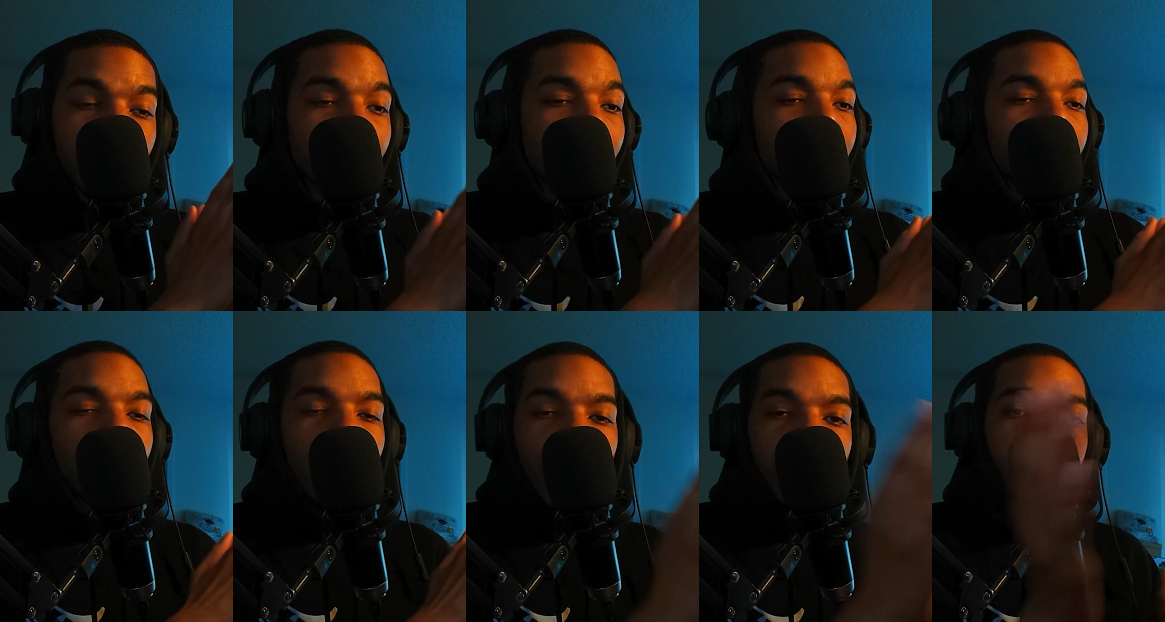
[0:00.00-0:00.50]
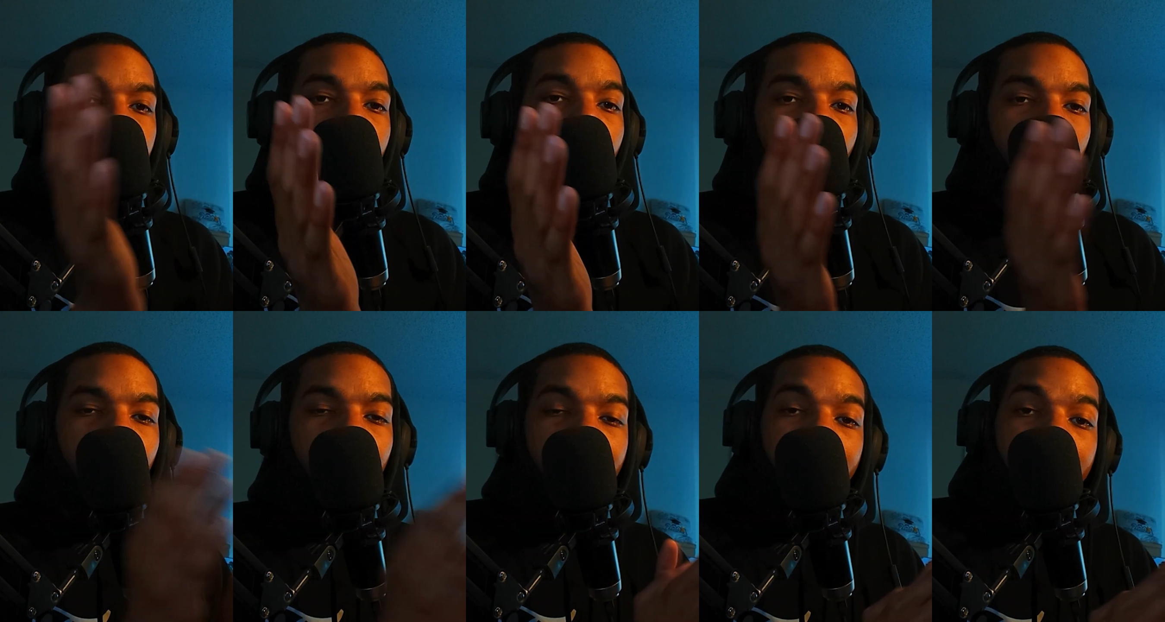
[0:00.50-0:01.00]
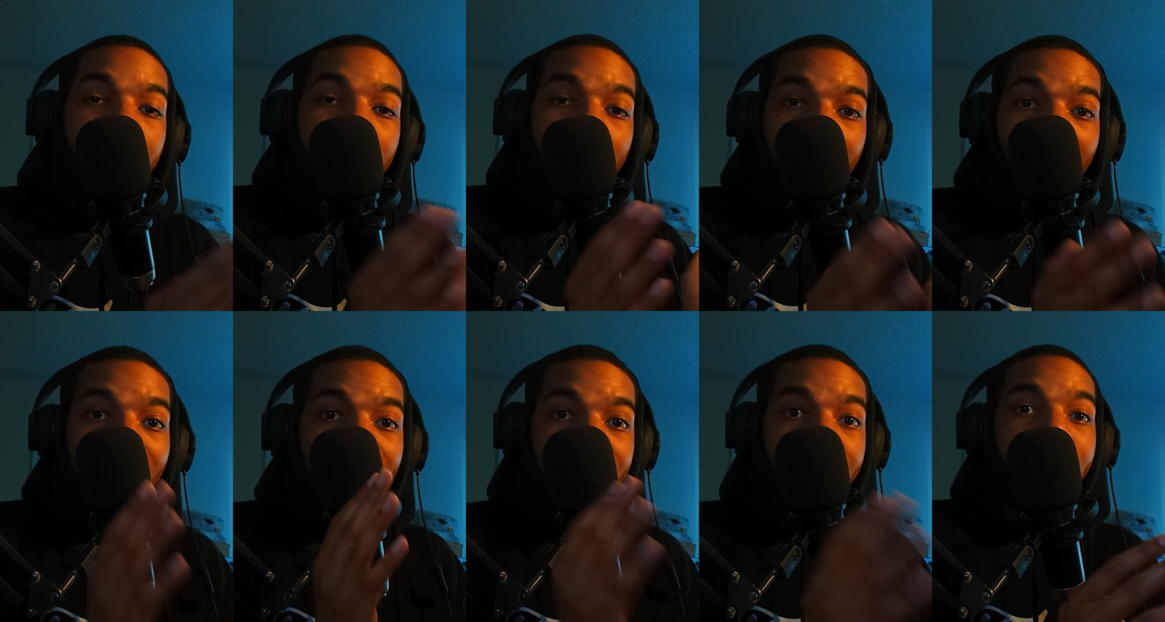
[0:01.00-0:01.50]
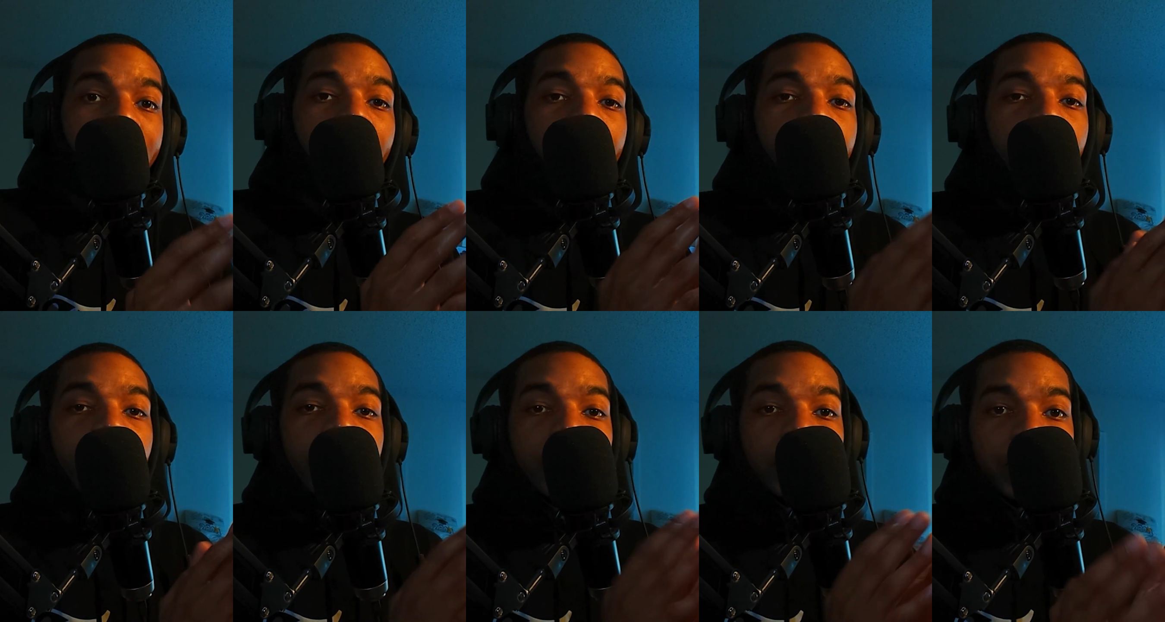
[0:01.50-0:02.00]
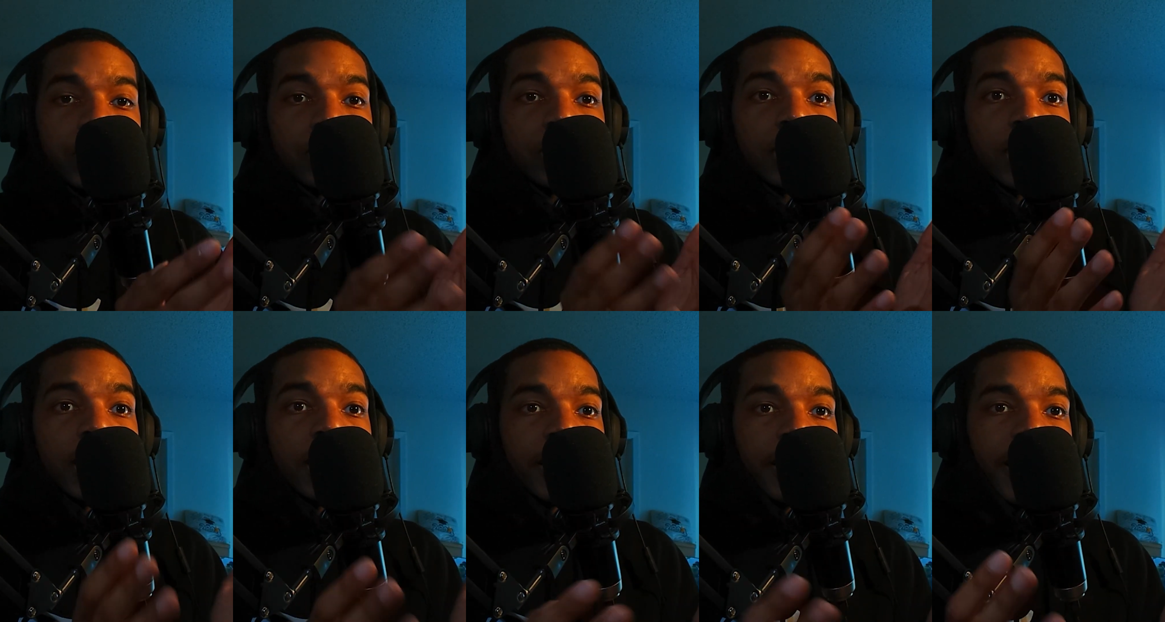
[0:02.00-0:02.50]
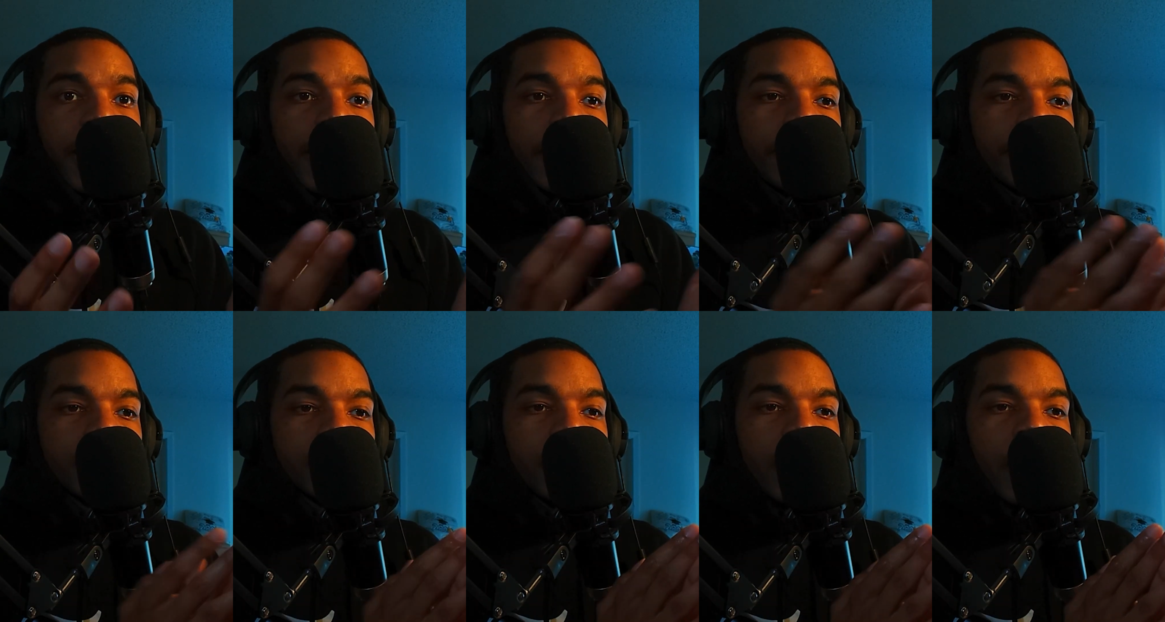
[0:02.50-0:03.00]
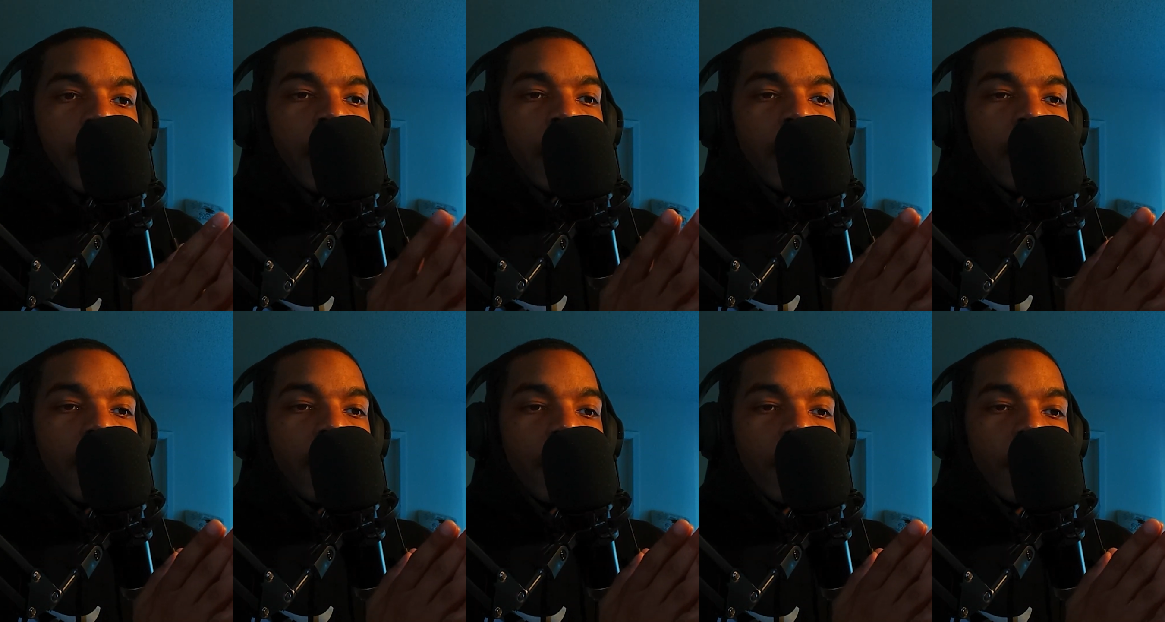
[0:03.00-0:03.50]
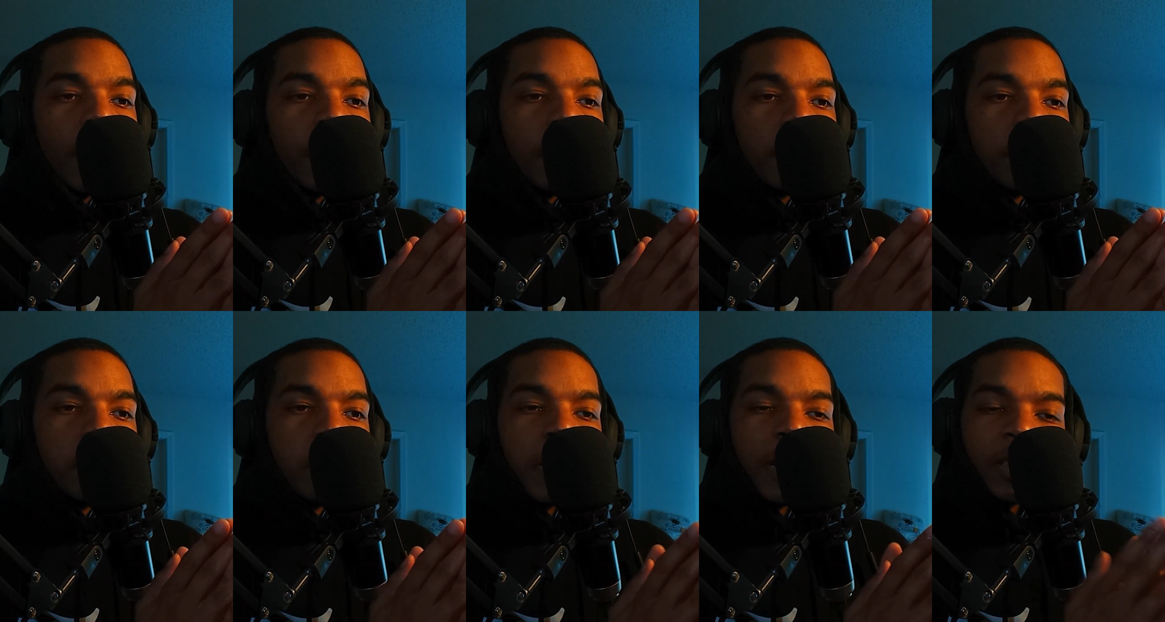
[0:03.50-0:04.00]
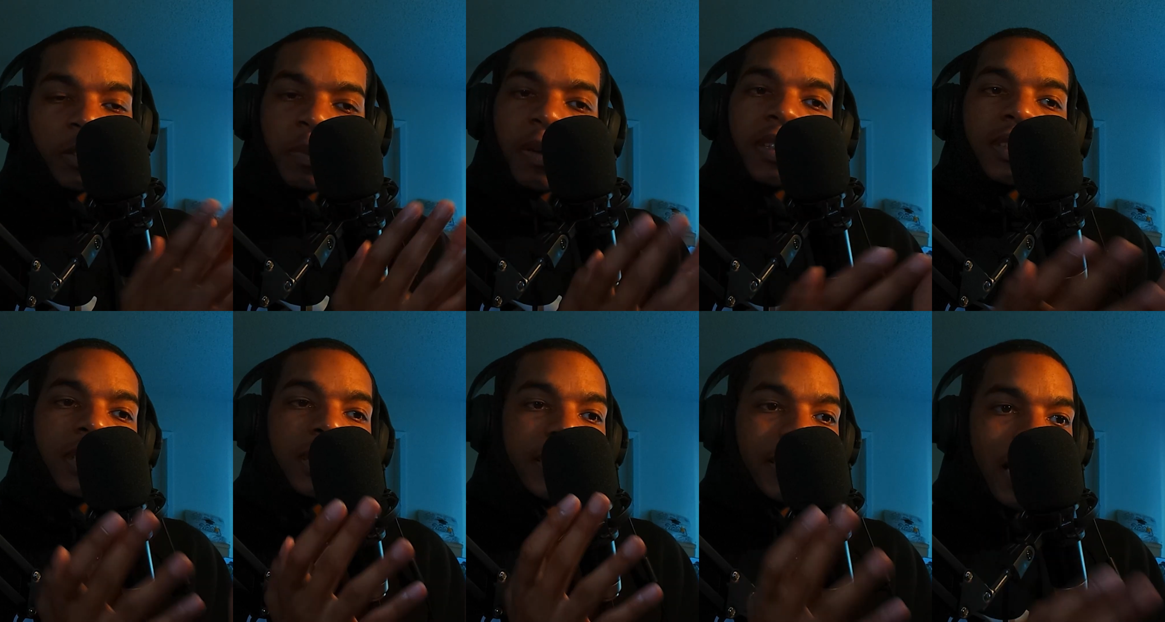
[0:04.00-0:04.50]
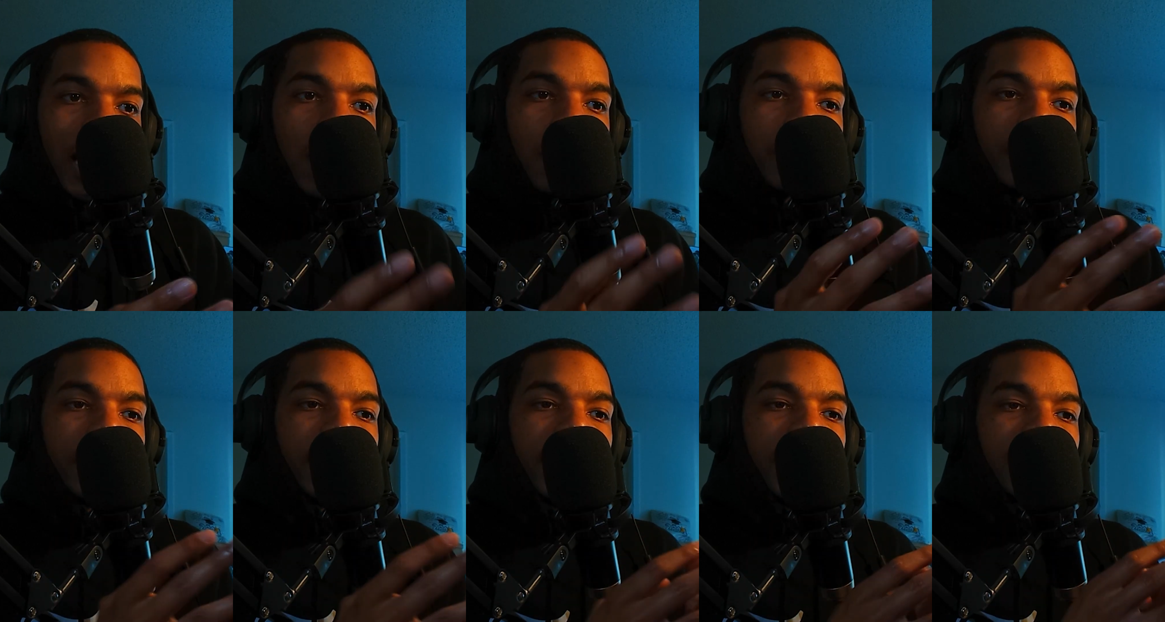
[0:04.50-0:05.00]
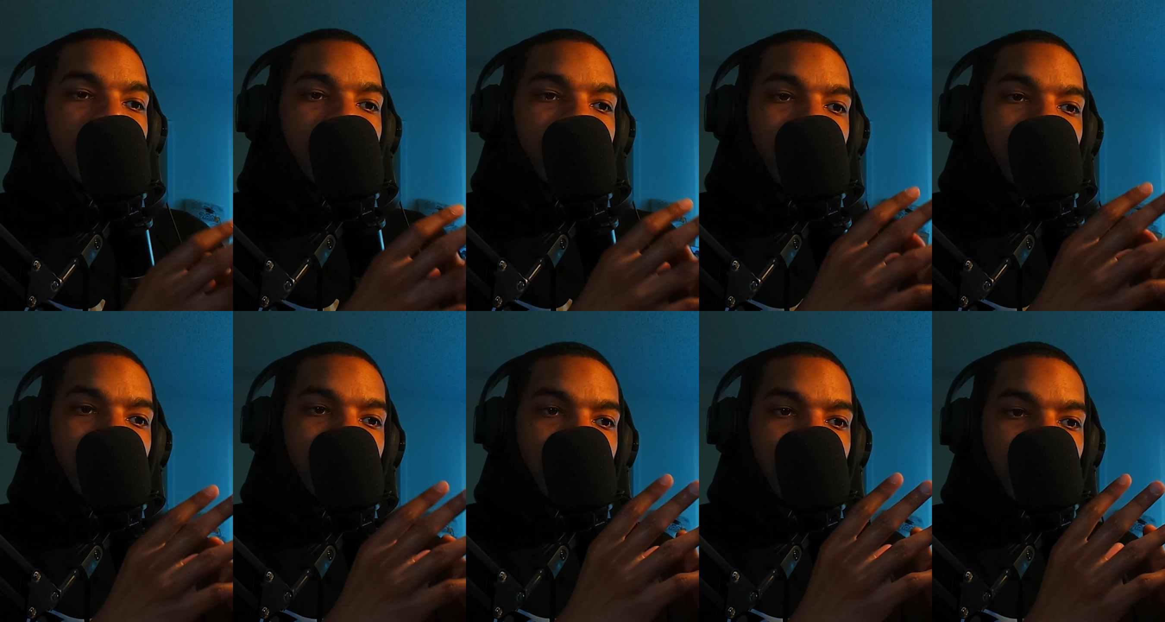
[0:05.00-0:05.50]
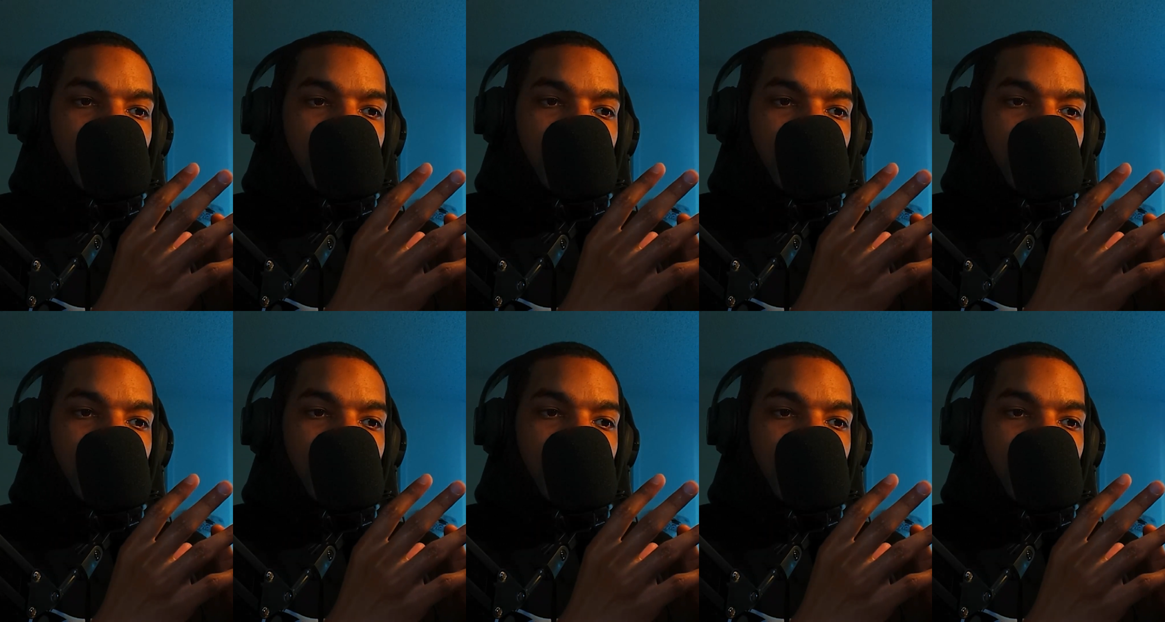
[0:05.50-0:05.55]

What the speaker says: upgrade, which is a lot to say, because usually in games, especially nowadays, there's